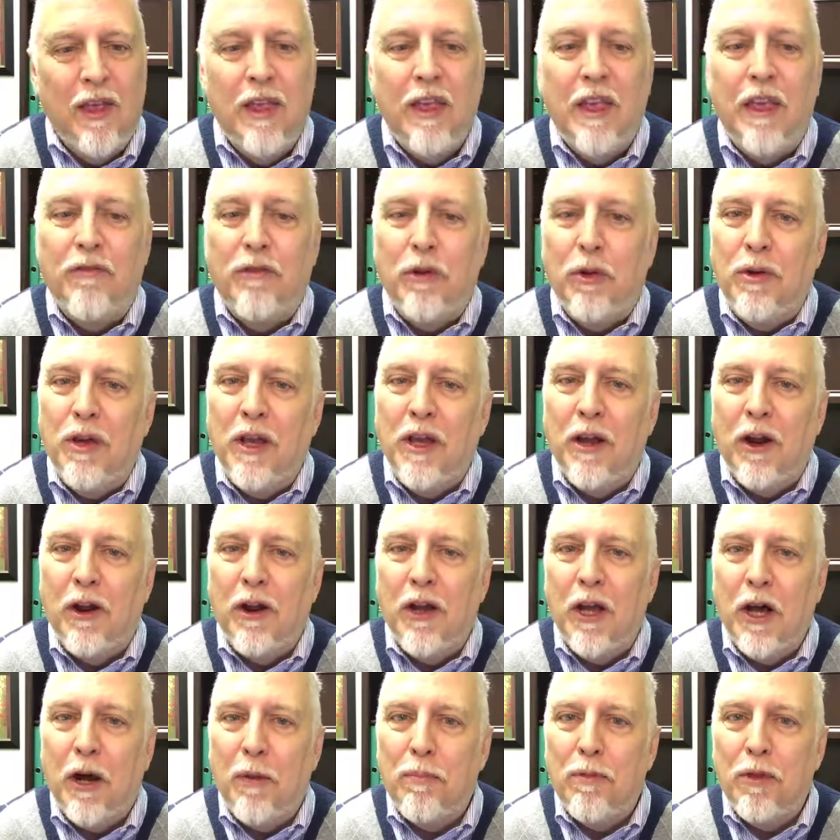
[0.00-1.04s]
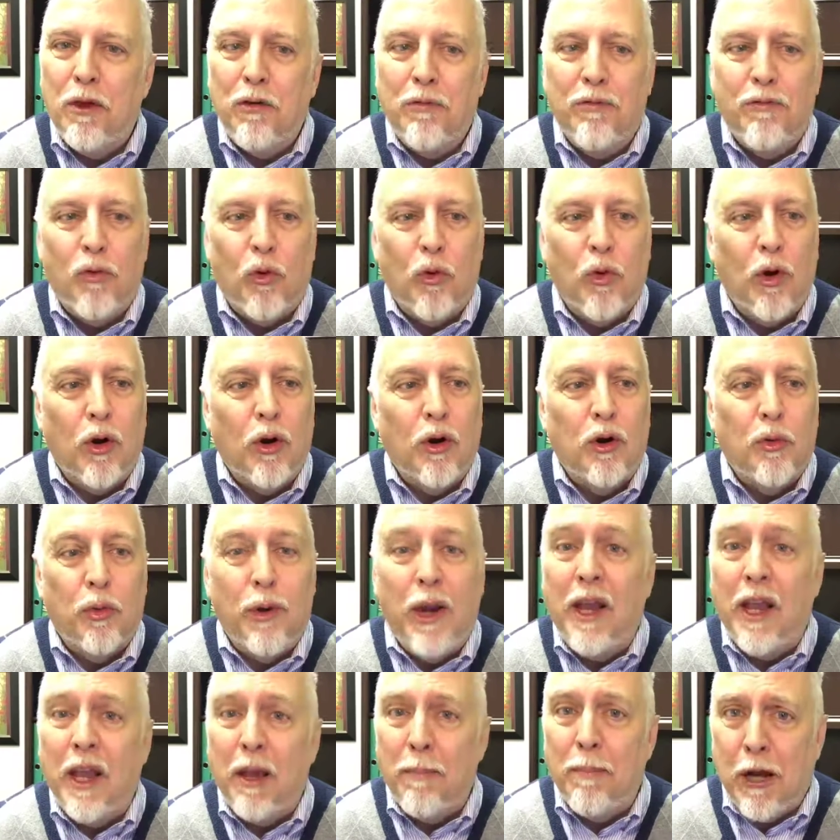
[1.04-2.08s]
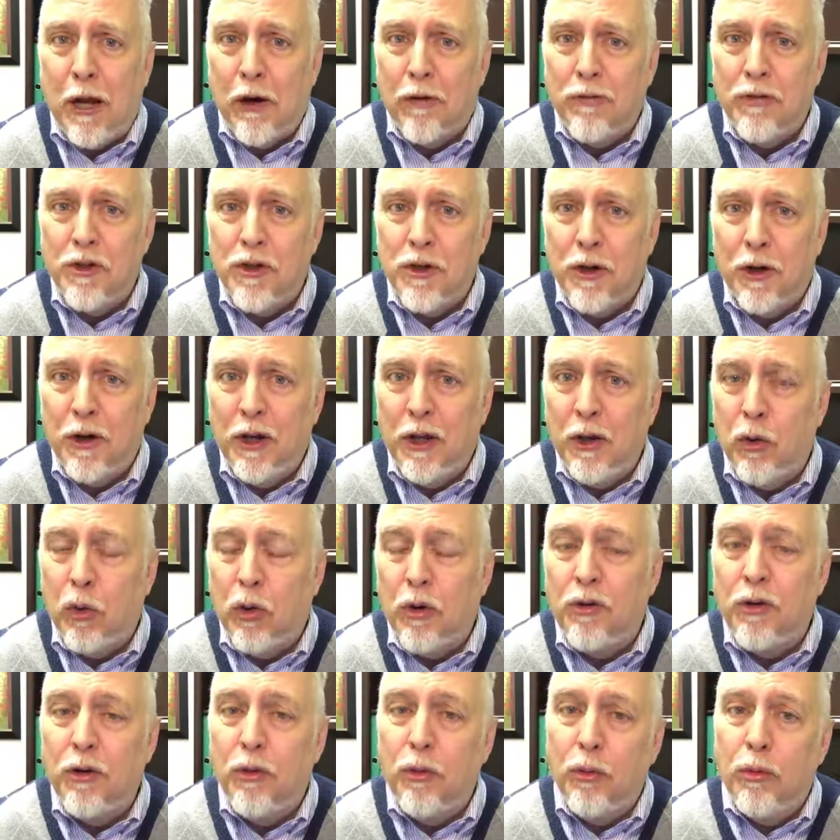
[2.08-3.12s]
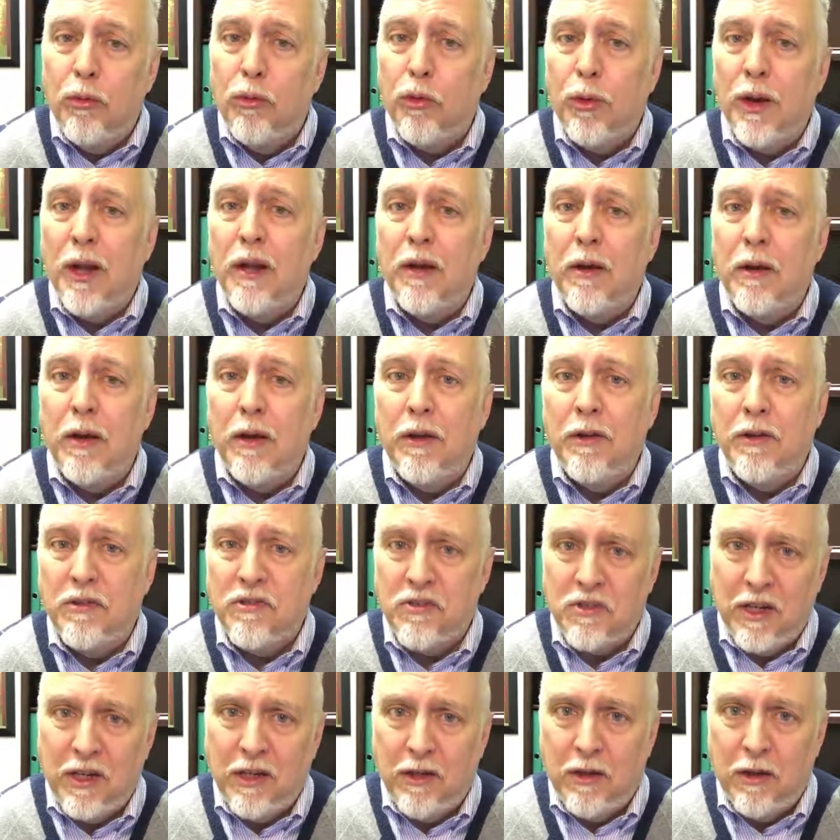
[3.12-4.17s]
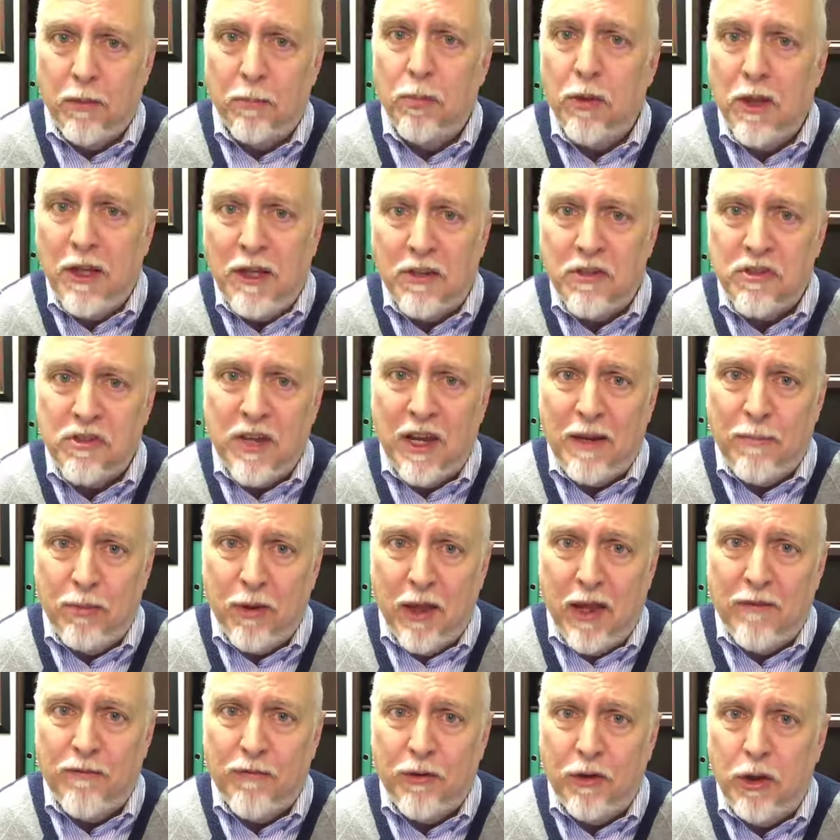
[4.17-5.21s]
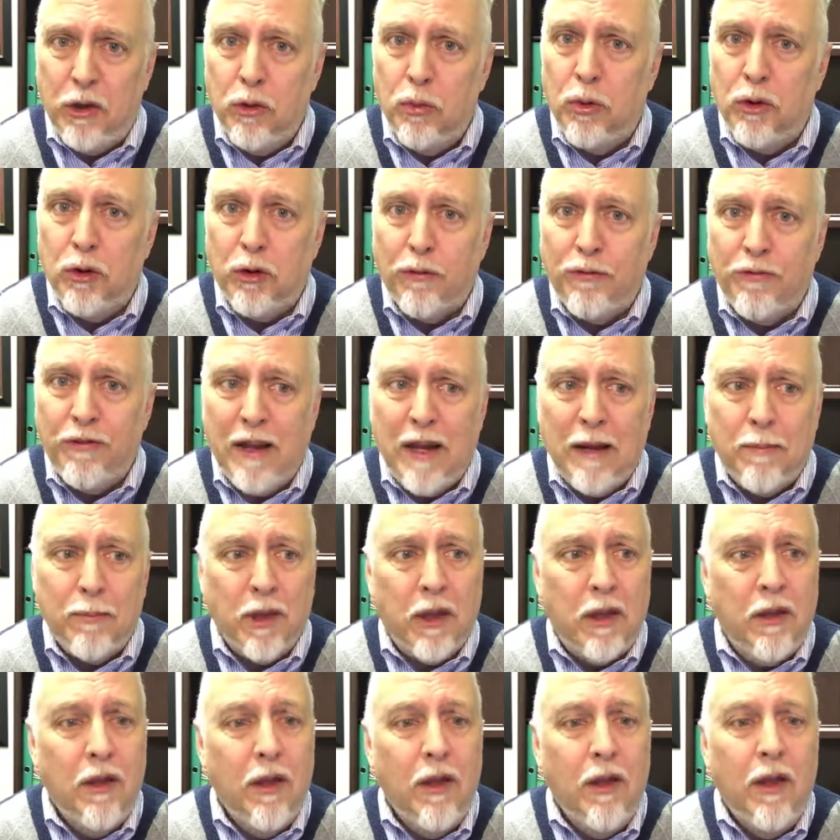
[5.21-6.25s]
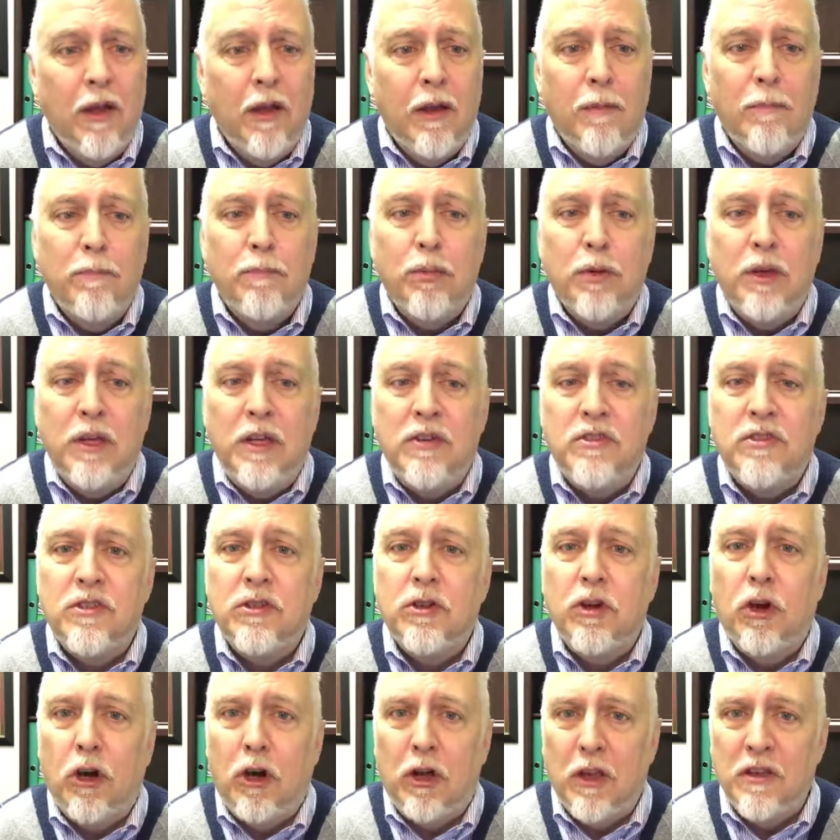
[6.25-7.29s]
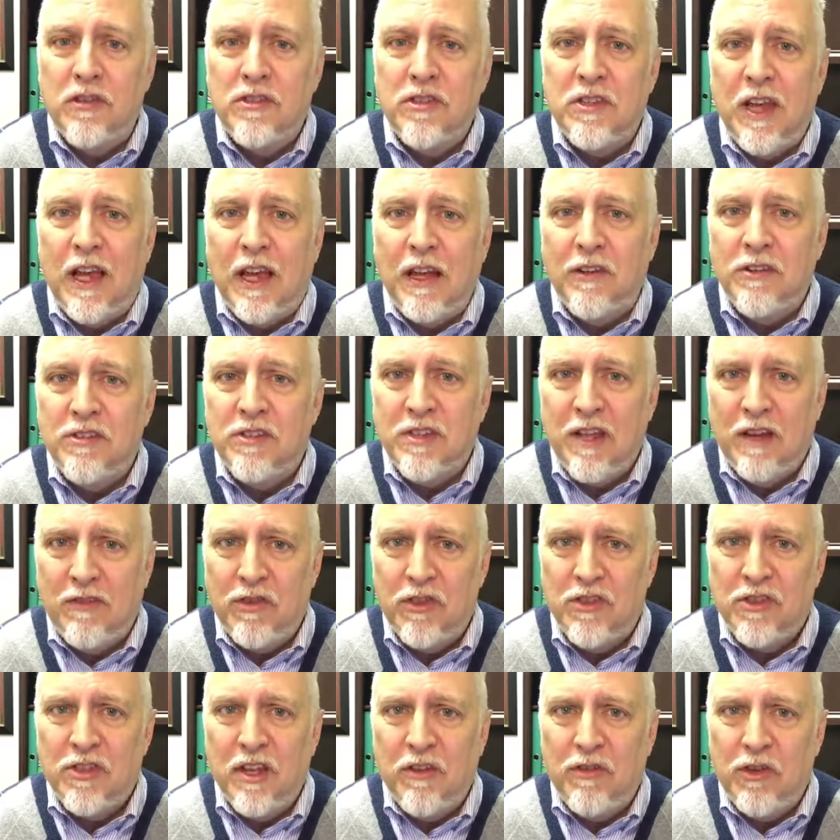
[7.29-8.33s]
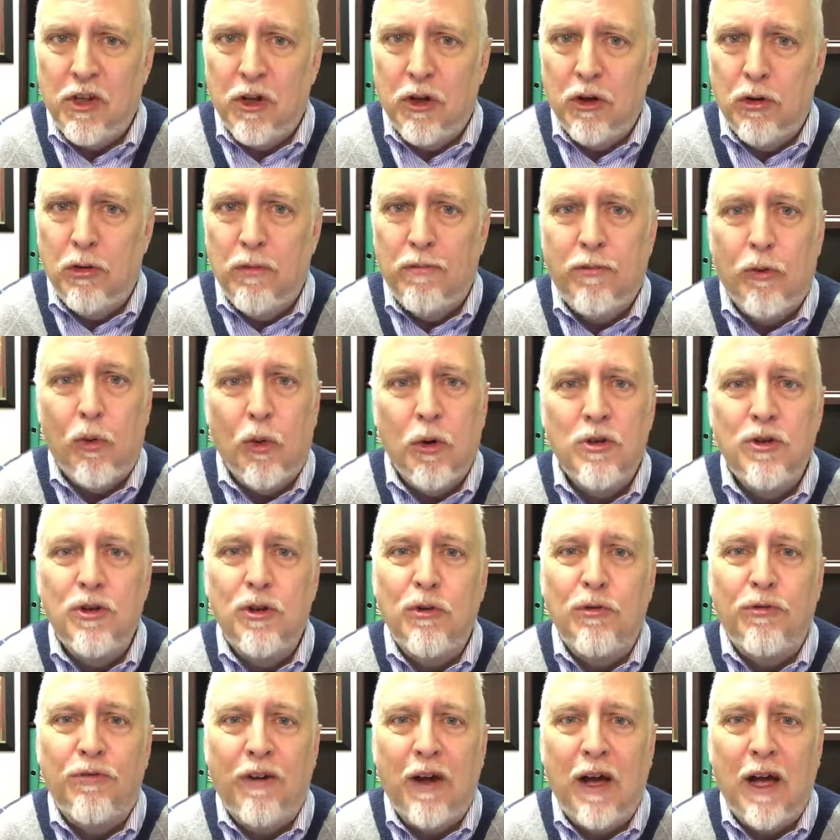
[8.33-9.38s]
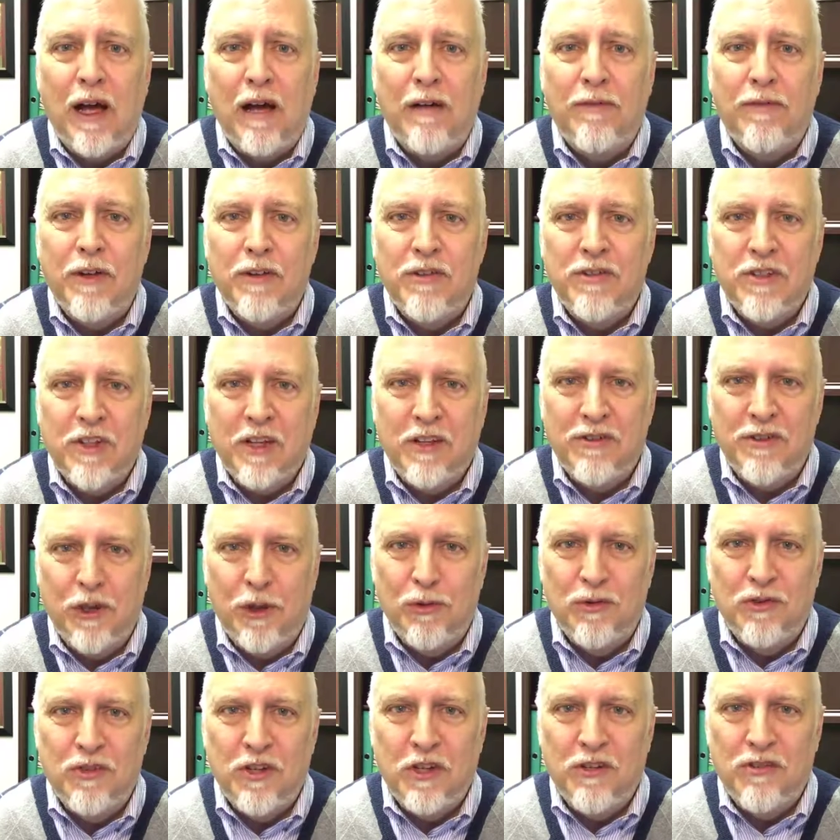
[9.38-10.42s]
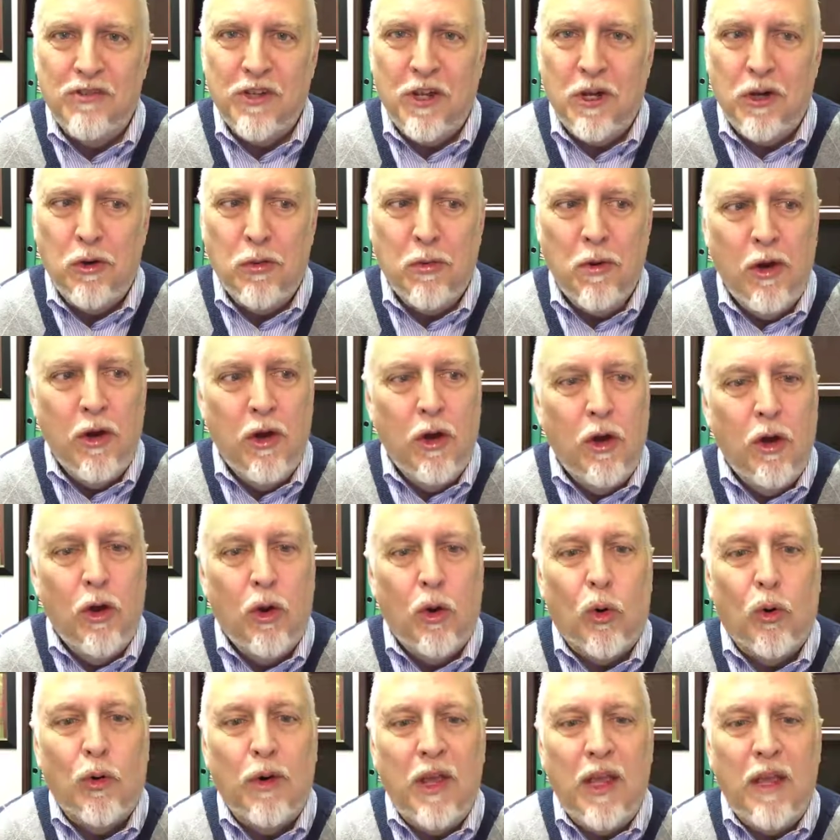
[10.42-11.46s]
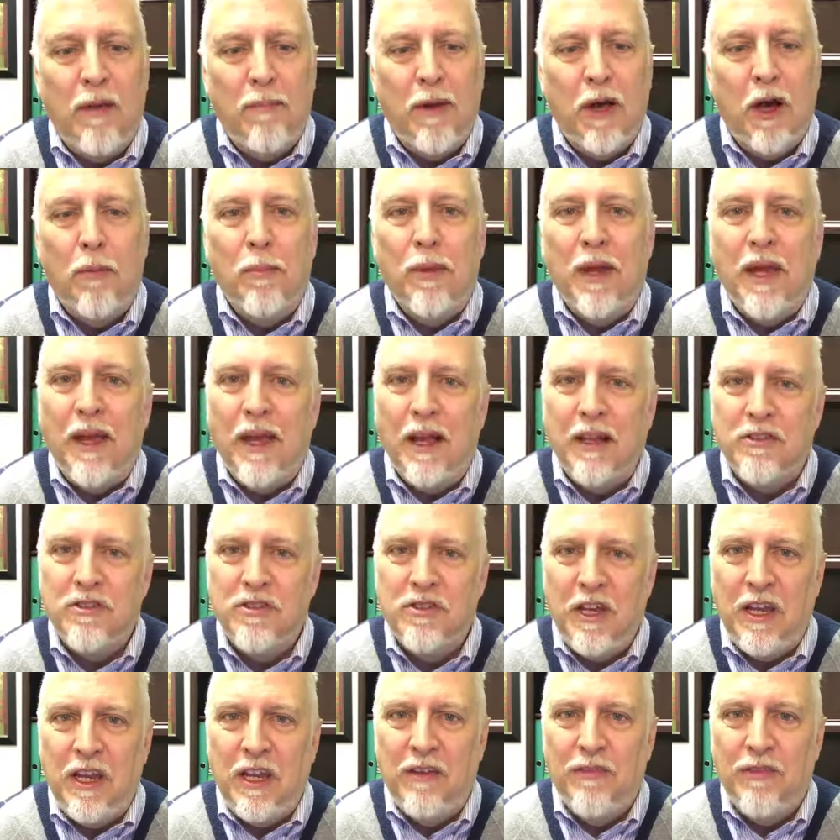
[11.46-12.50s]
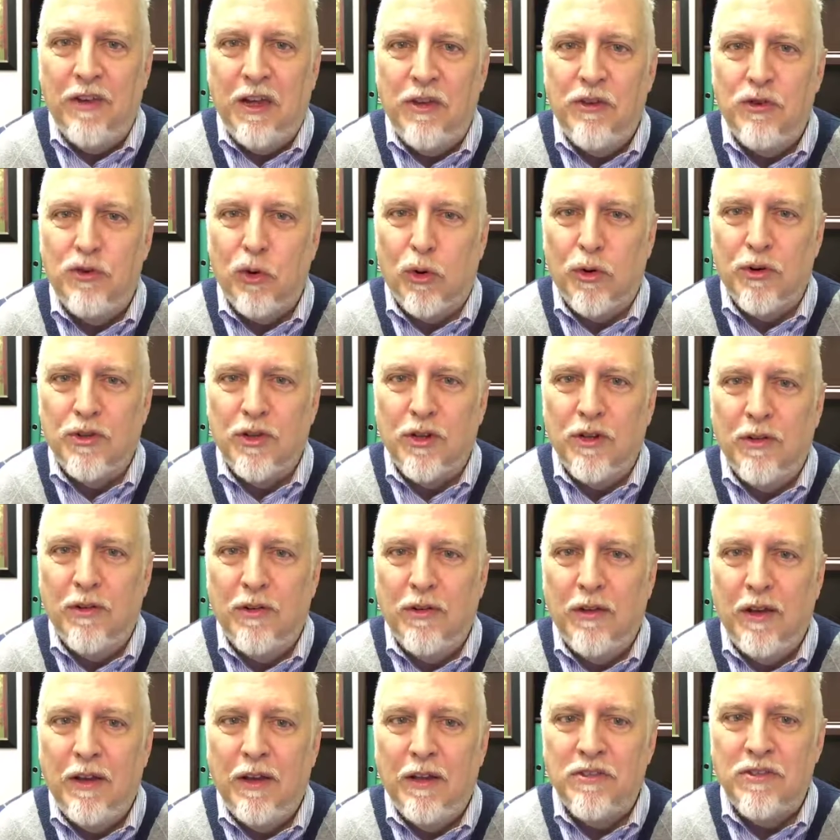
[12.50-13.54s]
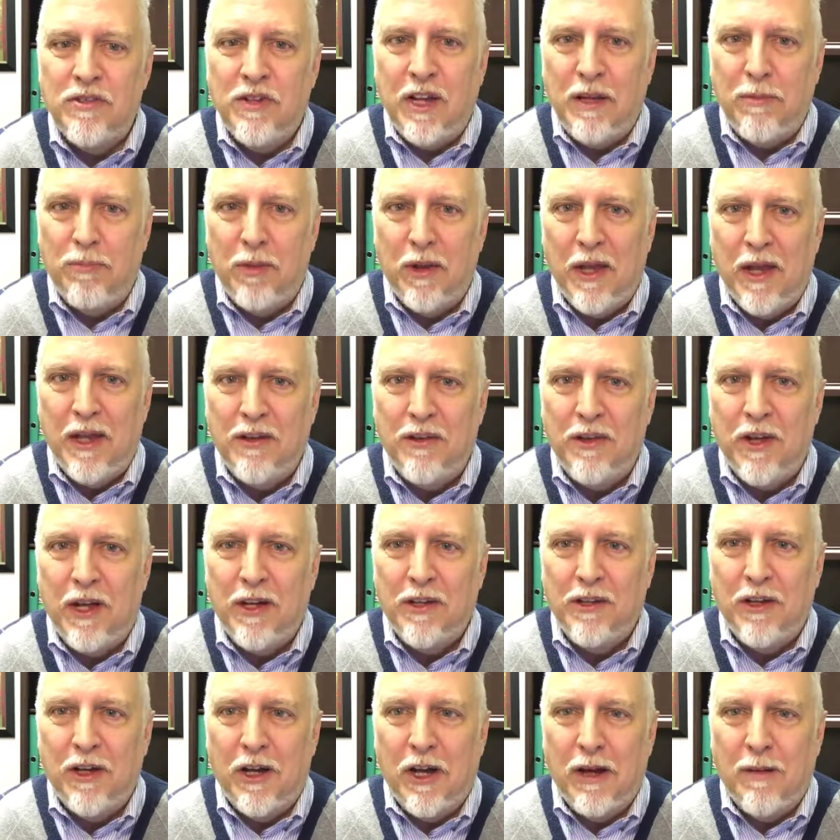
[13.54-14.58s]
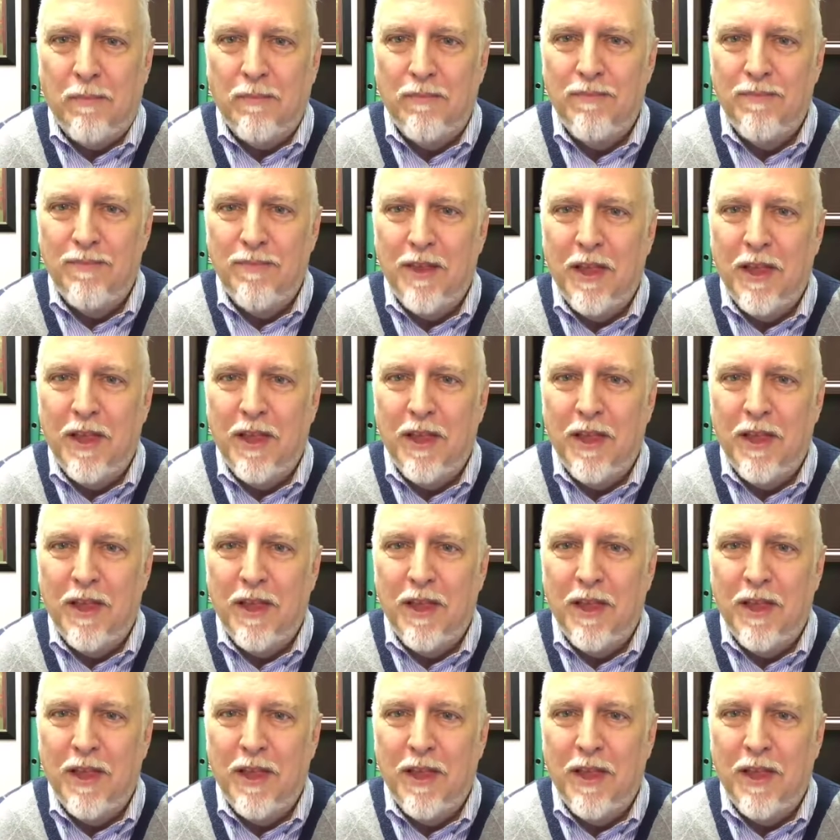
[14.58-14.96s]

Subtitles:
If you need our help, though, for creating a power of attorney or to create a complete estate plan for you or your family, please call us at 770-425-6060 or email me at steve@georgiaestateplan.com.